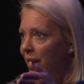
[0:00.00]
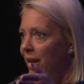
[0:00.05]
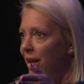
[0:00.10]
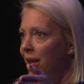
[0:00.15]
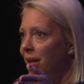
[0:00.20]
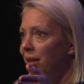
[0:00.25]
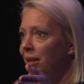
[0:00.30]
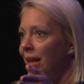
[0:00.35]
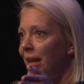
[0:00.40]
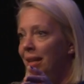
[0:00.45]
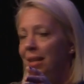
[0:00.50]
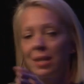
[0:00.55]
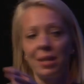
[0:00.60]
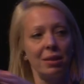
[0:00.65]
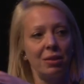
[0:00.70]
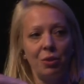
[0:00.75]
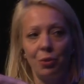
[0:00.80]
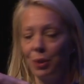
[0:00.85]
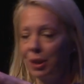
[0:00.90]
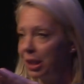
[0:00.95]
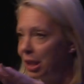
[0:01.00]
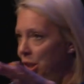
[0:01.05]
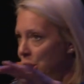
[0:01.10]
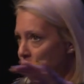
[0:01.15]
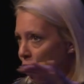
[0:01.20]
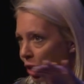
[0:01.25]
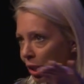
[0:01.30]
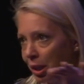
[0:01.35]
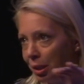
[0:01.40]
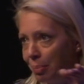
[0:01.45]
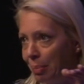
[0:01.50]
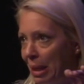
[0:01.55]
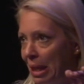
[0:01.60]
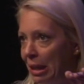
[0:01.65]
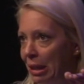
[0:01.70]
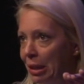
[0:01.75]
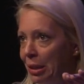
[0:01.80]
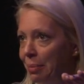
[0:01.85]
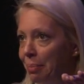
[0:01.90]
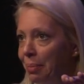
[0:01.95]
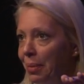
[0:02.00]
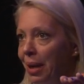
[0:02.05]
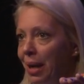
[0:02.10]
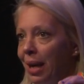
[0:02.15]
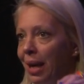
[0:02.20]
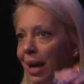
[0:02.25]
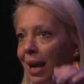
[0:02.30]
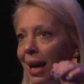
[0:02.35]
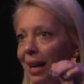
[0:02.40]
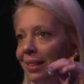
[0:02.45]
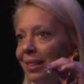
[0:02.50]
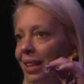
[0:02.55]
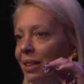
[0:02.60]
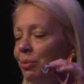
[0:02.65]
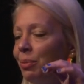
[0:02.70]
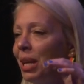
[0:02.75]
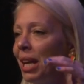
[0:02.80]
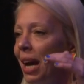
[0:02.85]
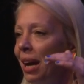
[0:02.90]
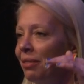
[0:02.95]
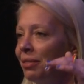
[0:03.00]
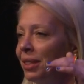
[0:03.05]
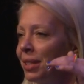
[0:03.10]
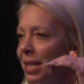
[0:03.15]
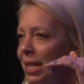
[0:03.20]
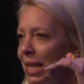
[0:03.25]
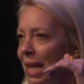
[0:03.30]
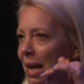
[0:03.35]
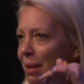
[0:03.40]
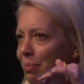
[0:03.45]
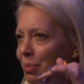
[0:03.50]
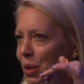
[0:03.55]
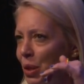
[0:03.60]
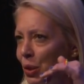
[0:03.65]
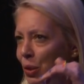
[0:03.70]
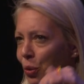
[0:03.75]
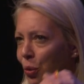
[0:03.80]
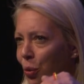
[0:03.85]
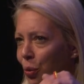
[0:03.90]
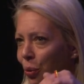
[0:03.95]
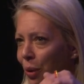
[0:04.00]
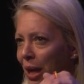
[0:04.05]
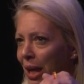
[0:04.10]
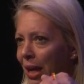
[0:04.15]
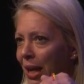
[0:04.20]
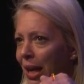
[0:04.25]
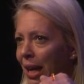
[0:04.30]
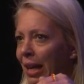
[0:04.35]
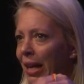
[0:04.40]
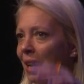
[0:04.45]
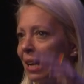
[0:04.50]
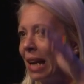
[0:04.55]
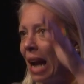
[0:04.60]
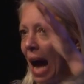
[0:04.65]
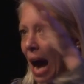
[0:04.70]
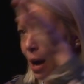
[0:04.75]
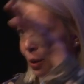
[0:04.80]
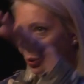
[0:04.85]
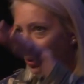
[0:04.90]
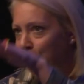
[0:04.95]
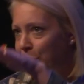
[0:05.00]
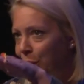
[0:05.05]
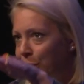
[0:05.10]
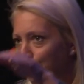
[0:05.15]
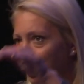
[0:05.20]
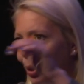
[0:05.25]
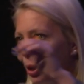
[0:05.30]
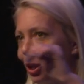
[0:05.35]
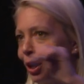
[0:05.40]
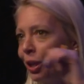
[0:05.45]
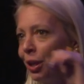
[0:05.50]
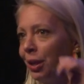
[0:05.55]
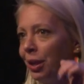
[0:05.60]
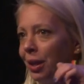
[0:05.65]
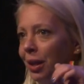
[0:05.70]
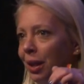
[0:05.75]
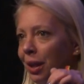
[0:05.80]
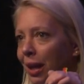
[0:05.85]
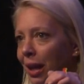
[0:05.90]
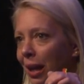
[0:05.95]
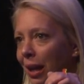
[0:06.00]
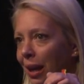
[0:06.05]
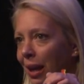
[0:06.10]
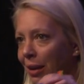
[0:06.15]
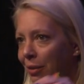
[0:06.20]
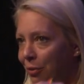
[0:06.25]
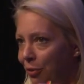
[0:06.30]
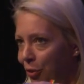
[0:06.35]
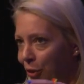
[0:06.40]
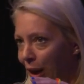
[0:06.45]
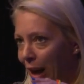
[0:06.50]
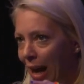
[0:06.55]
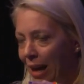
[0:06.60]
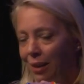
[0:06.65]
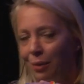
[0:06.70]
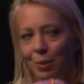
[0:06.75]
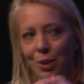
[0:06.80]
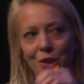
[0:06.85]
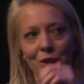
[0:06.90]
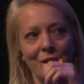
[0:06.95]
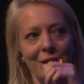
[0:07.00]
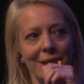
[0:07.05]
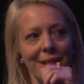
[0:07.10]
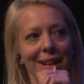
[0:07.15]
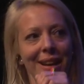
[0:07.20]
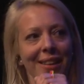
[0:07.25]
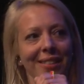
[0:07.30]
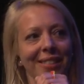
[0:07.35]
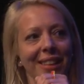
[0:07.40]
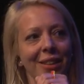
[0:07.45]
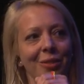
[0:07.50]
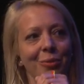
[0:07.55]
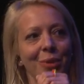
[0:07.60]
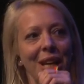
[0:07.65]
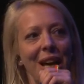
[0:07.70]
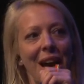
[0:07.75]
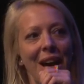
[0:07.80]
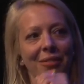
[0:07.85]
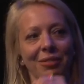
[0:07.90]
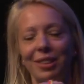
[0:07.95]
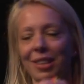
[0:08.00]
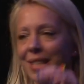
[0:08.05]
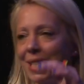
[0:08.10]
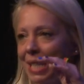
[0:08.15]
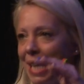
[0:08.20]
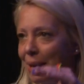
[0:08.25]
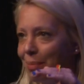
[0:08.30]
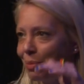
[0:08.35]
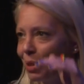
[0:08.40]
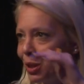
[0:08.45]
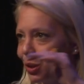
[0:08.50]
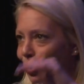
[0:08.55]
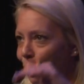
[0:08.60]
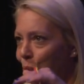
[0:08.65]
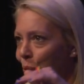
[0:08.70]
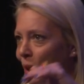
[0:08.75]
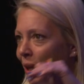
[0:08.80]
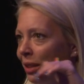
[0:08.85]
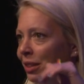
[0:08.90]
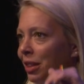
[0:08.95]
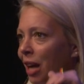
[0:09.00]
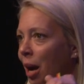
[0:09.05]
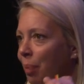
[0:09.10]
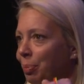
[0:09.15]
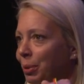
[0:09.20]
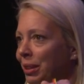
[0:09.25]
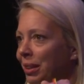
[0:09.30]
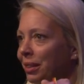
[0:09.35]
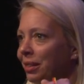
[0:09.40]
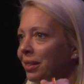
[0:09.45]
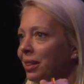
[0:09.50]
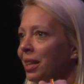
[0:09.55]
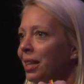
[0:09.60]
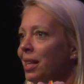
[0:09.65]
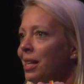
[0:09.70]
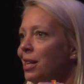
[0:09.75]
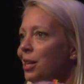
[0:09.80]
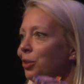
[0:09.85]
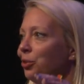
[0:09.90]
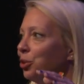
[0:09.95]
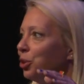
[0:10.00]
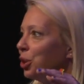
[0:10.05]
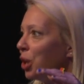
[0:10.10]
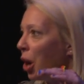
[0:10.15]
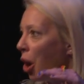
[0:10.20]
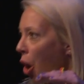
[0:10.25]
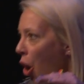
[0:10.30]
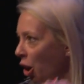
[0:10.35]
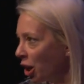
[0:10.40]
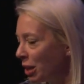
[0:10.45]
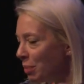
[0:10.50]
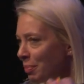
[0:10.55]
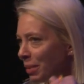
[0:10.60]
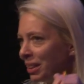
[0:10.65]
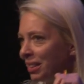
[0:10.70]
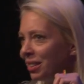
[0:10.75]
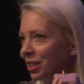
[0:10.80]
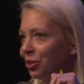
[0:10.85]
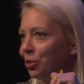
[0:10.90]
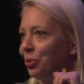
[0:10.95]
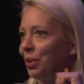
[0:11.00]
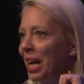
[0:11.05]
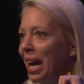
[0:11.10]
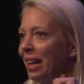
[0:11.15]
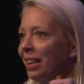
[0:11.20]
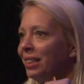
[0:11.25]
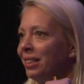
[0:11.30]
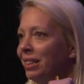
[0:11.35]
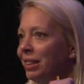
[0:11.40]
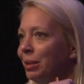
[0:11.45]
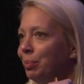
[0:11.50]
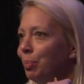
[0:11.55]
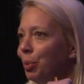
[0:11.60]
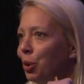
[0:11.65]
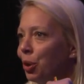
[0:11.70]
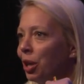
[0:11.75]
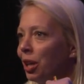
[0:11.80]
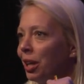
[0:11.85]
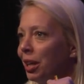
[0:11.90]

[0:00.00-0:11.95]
that is a traditional medium. And then we have the same story in an audiobook in four languages. And then we have the same story adapted to the augmented reality book.